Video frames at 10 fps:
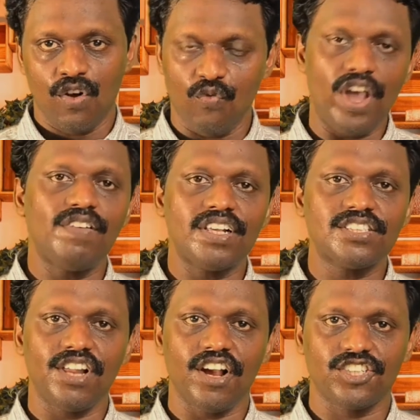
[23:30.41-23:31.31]

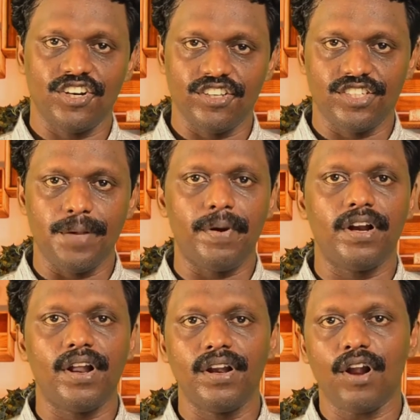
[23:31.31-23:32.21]
Wavelength selection is
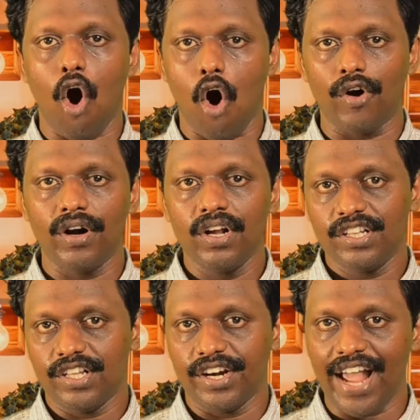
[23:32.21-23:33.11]
dependent on
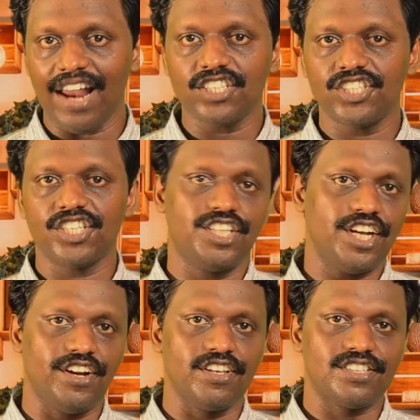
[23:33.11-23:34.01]
the dielectric
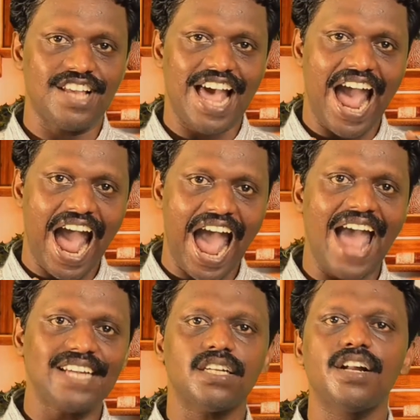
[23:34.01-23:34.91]
thickness
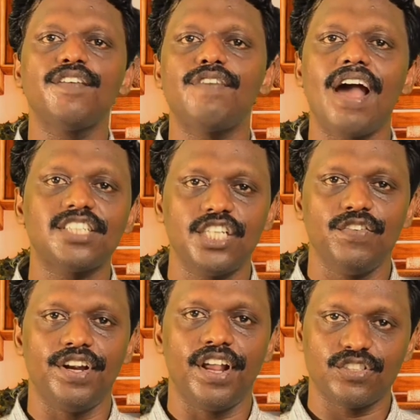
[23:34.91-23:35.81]
and
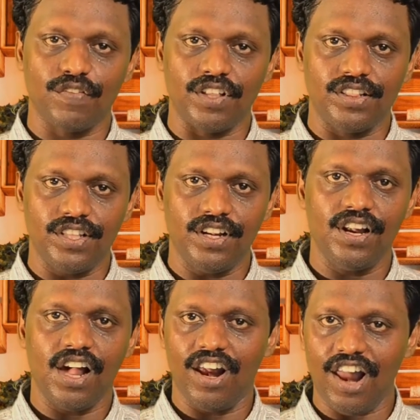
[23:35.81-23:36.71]
refractive index of the
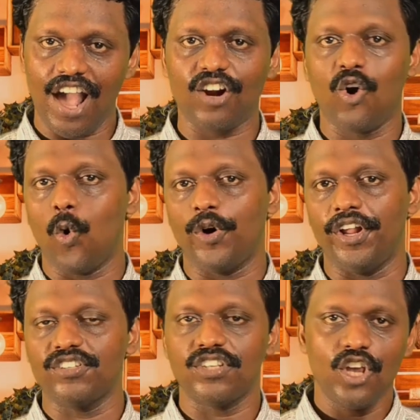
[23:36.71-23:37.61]
thin layer
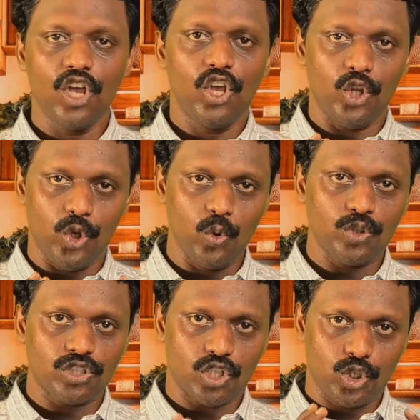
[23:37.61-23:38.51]
coatings
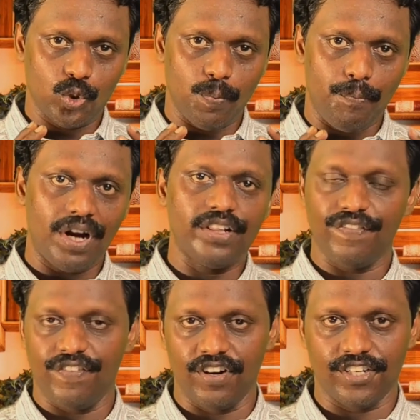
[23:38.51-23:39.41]
used to build
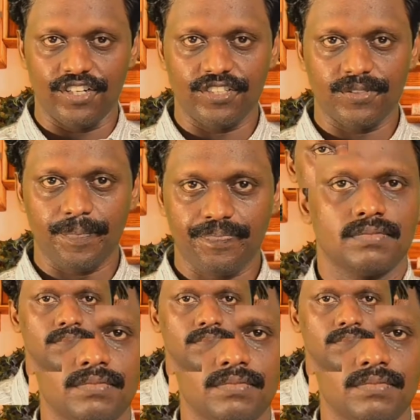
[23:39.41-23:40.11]
the filters.